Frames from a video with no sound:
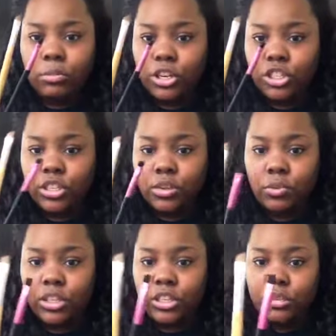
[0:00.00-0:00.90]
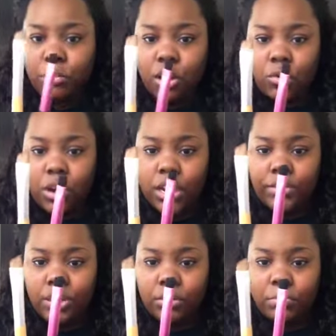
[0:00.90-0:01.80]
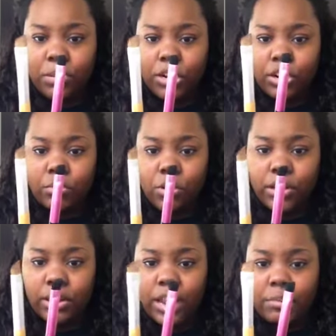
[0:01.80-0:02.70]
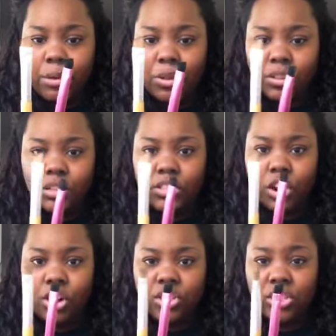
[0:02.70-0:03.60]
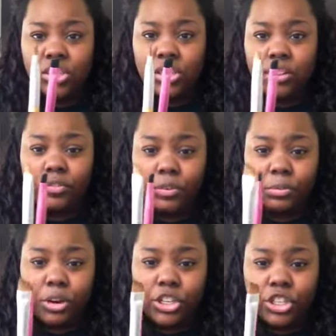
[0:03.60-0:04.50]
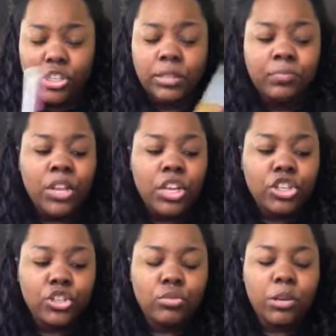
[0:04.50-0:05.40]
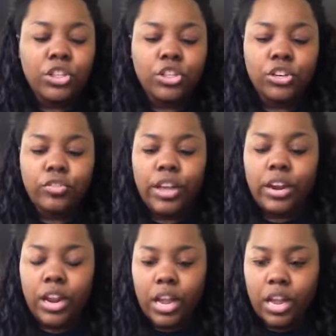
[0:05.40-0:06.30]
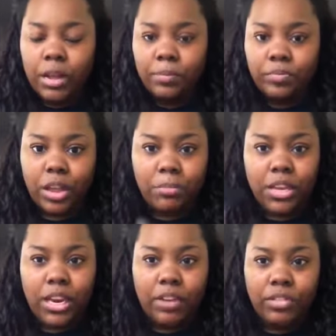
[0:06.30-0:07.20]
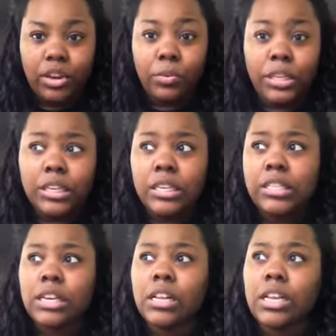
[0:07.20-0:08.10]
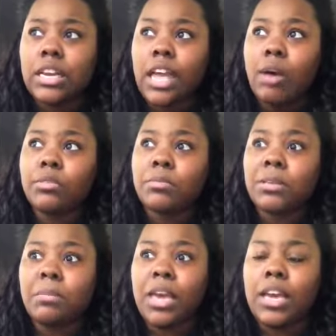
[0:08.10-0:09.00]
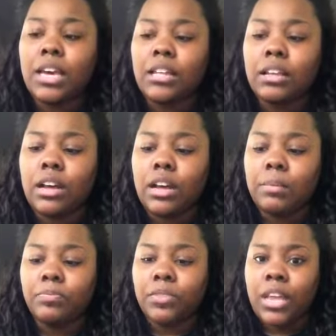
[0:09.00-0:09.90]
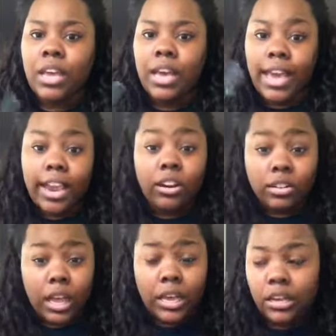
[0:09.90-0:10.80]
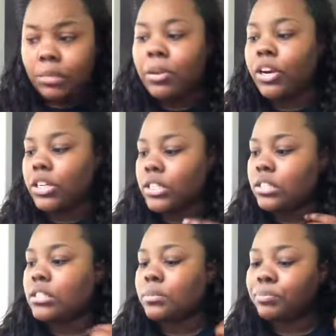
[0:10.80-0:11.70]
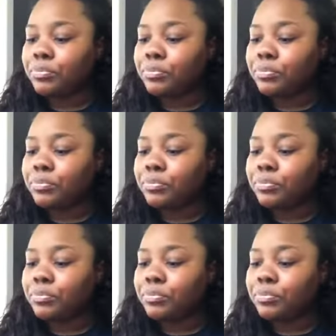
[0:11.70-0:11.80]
brushes, a really small one and then a bigger one, and both of these are stiff brushes just to make sure that I'm getting everything really detailed, and it helps me make hair-like appearances.